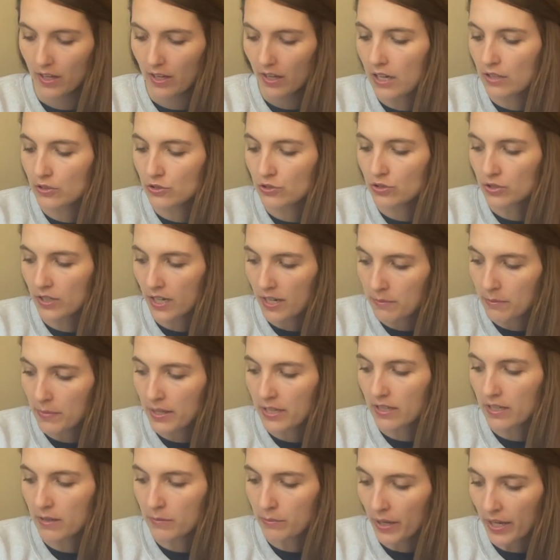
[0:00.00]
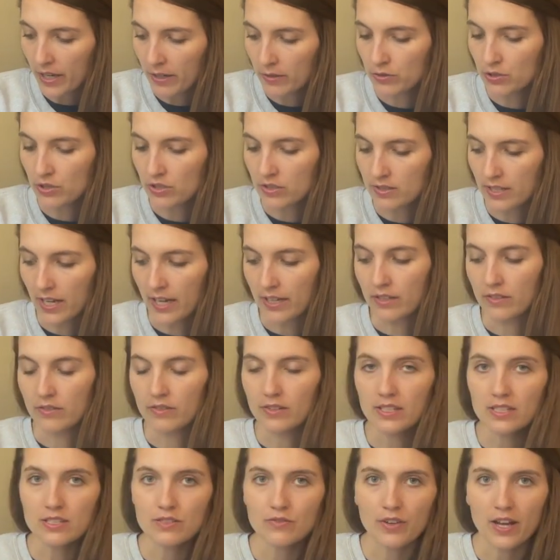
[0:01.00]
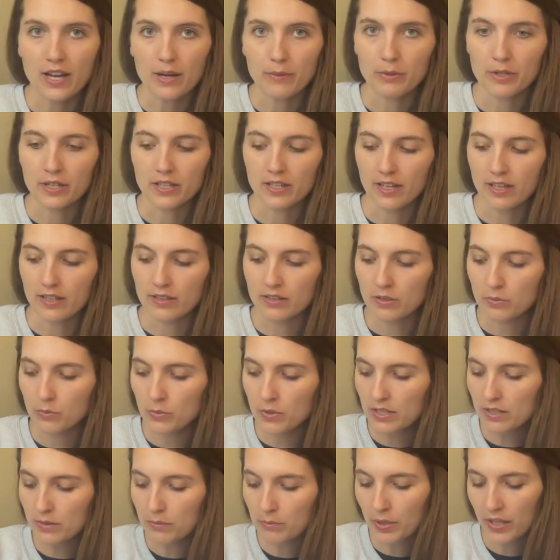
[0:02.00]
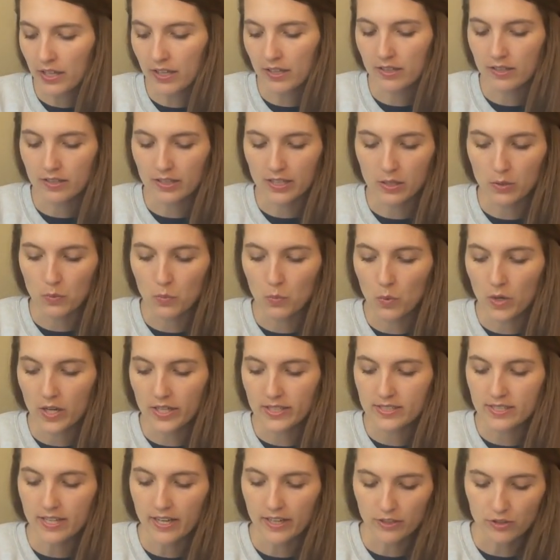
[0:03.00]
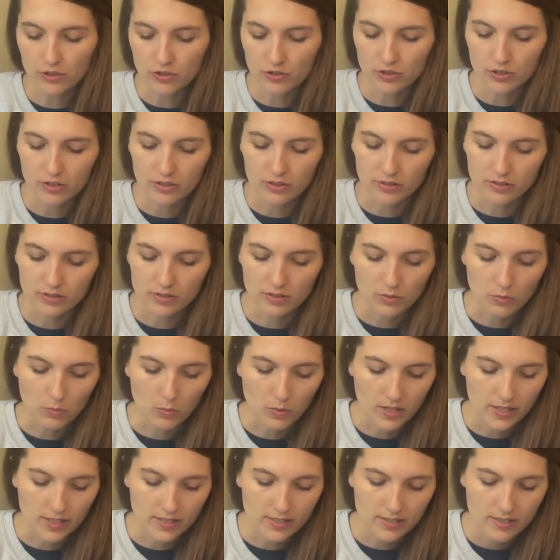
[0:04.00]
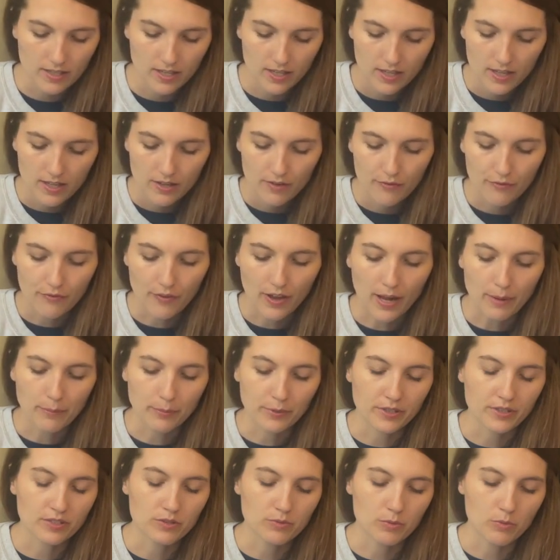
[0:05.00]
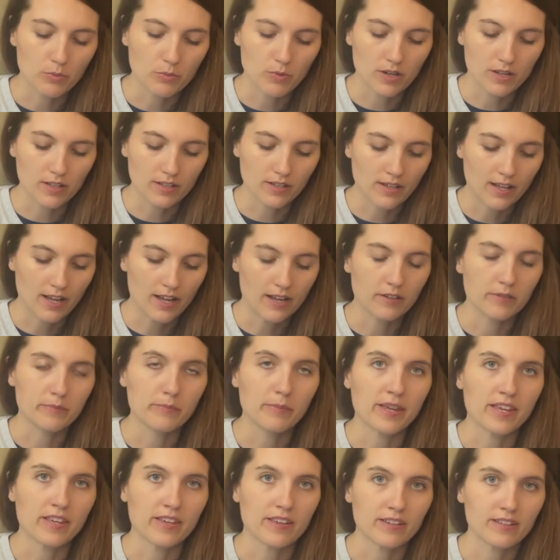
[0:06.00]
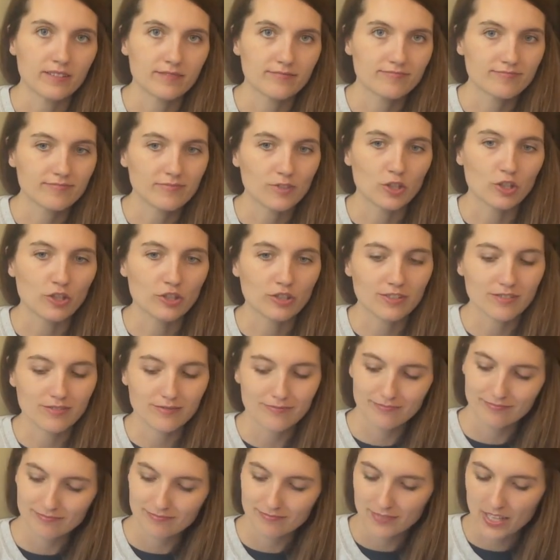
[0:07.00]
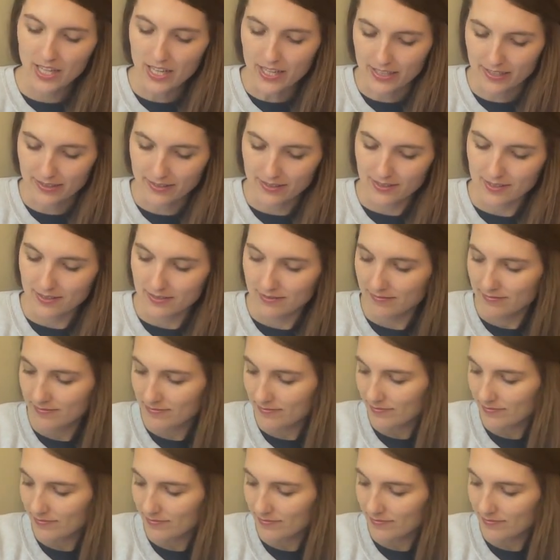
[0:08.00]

I'll try making pouches out of this fabric, and then we can pick like what textures and what fabrics we want and how to make it look nice.